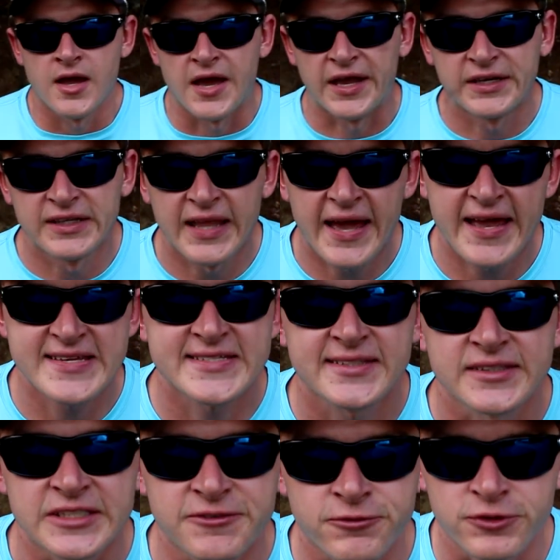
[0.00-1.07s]
And
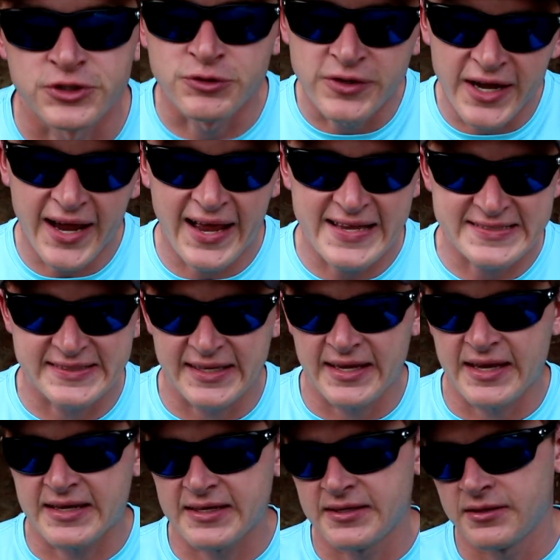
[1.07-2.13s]
lastly, for you guys
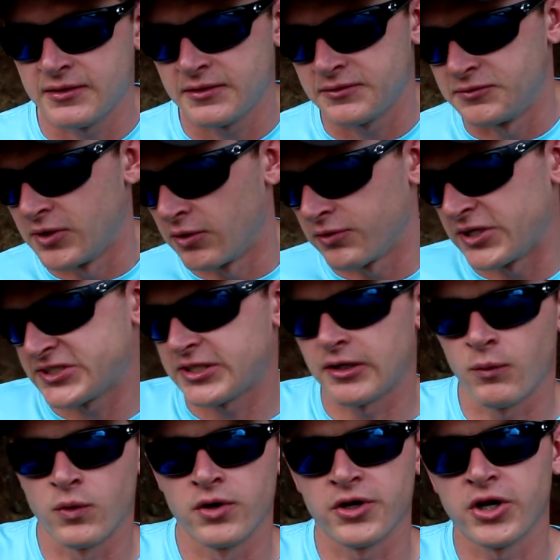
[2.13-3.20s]
that don't
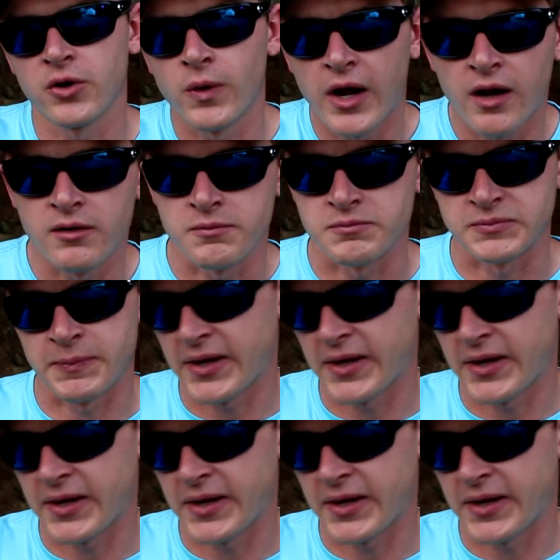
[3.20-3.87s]
necessarily want to go out and